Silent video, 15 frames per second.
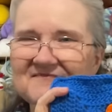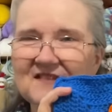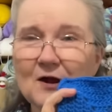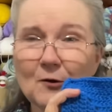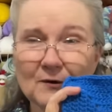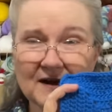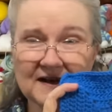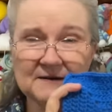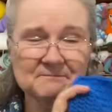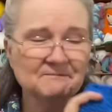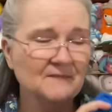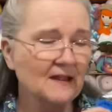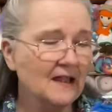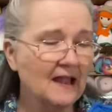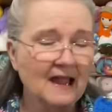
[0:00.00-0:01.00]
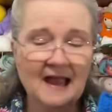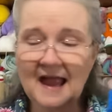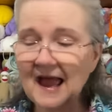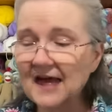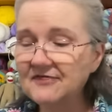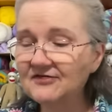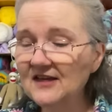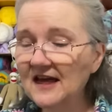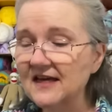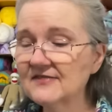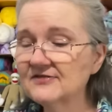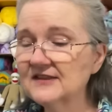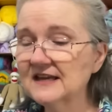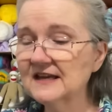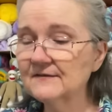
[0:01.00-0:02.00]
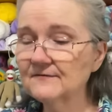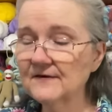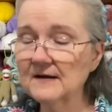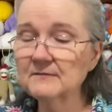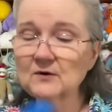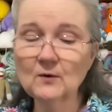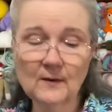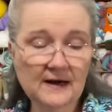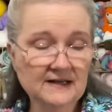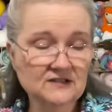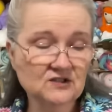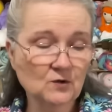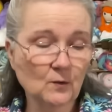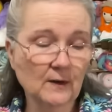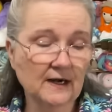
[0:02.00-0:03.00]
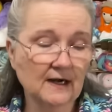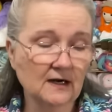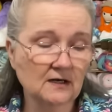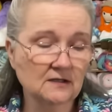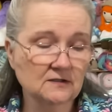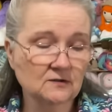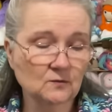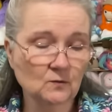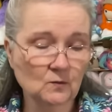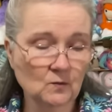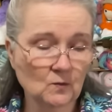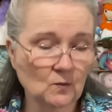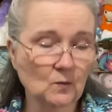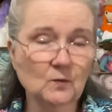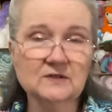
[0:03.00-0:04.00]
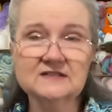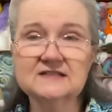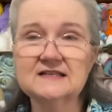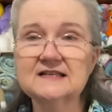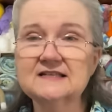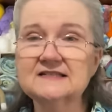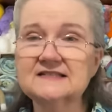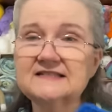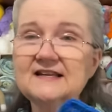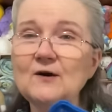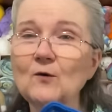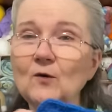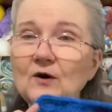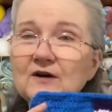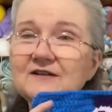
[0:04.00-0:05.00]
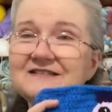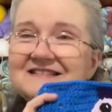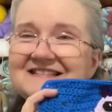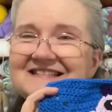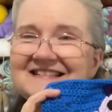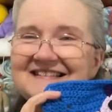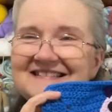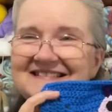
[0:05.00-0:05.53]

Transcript: Okay, and then the February square was the seahorse.